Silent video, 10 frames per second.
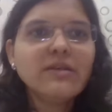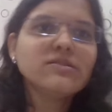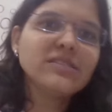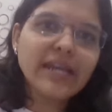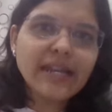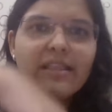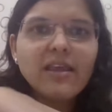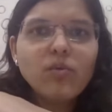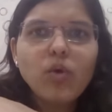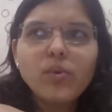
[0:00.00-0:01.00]
Second
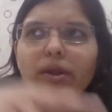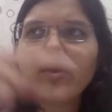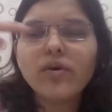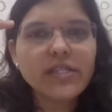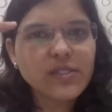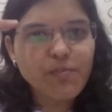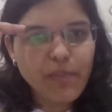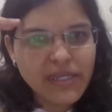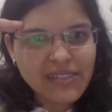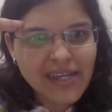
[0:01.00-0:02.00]
thing, what we do is
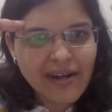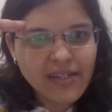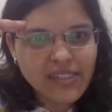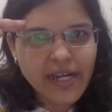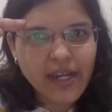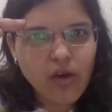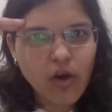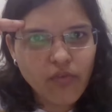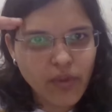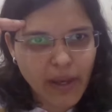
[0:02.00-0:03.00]
basic understanding
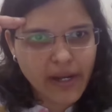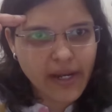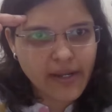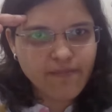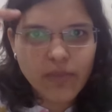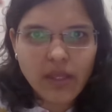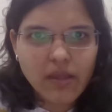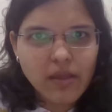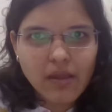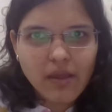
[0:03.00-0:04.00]
of the market.
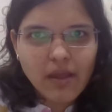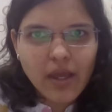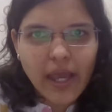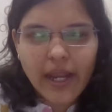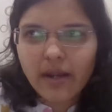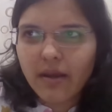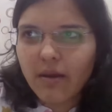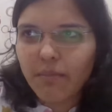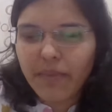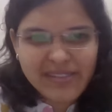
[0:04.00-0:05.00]
And
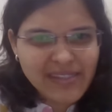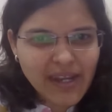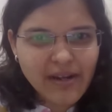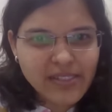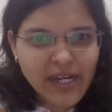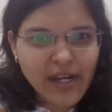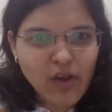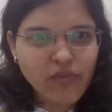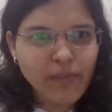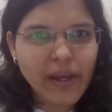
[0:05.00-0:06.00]
basic
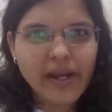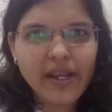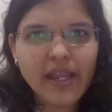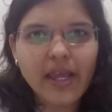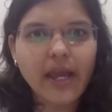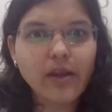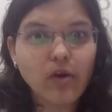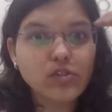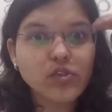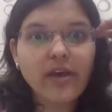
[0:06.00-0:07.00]
understanding of the market, I
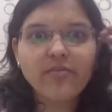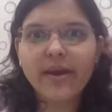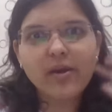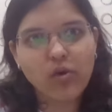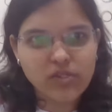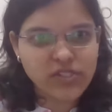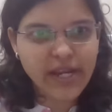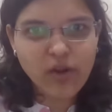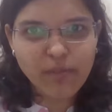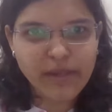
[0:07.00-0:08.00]
also have my course,
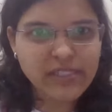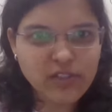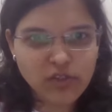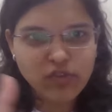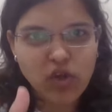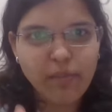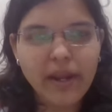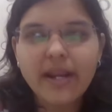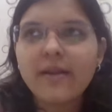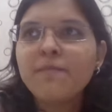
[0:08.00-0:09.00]
right, on basics of stock
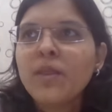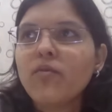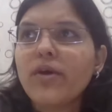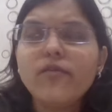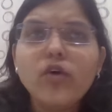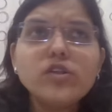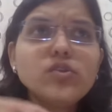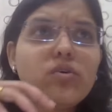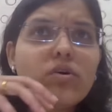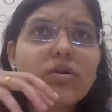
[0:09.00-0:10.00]
market, where I've
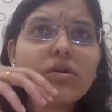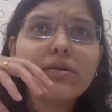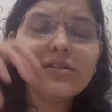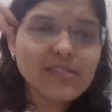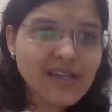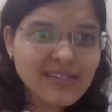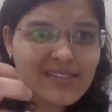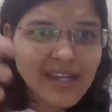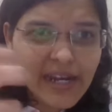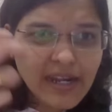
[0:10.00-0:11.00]
also
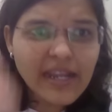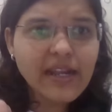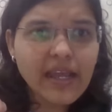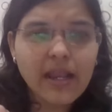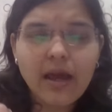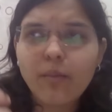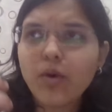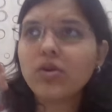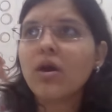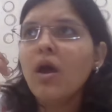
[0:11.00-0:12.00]
discussed in detail
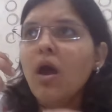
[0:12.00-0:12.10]
about